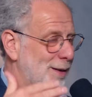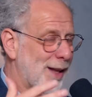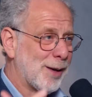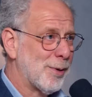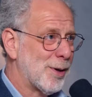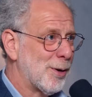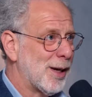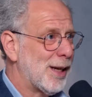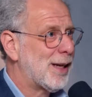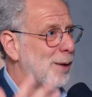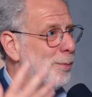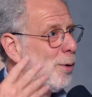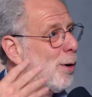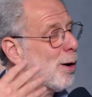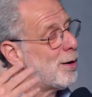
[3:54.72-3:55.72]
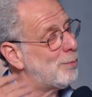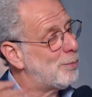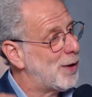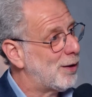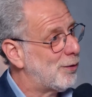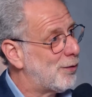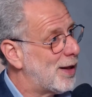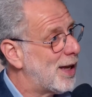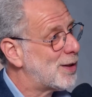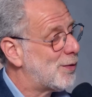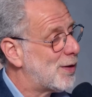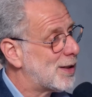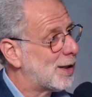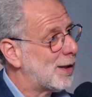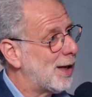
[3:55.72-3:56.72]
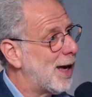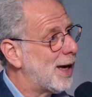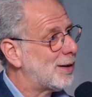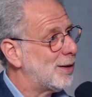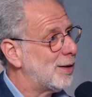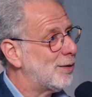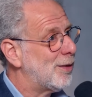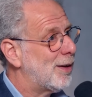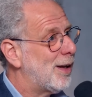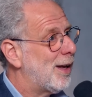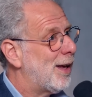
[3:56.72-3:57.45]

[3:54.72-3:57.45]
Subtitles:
like when you're eating more and being less physically active,